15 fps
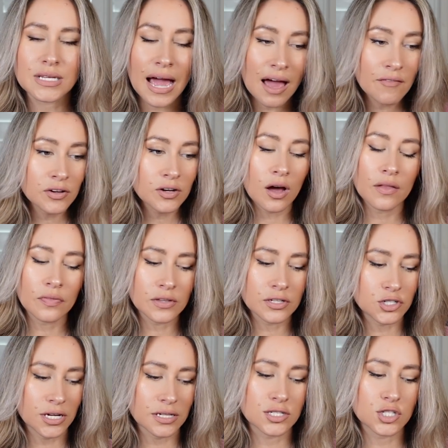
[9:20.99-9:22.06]
I haven't gotten the
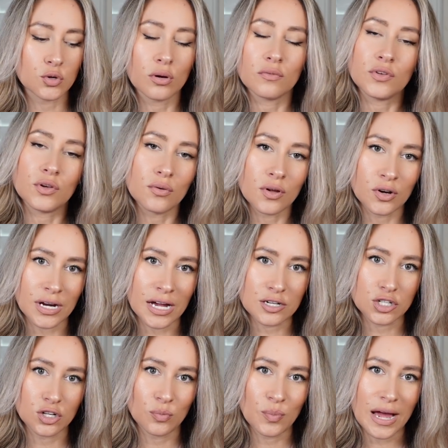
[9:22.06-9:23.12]
chance to review their
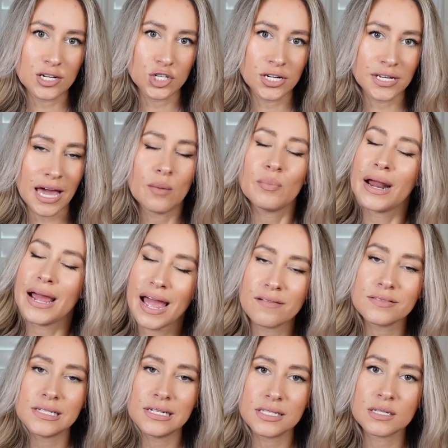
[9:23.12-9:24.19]
national pageant yet, but I have
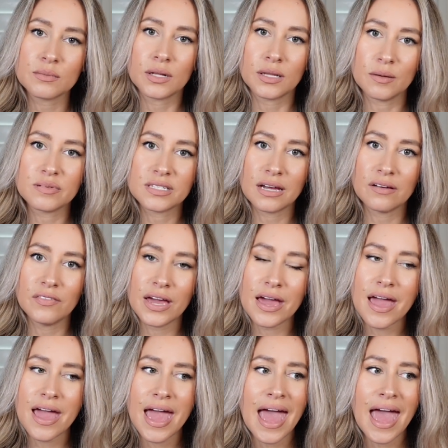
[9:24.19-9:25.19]
seen some clips of it.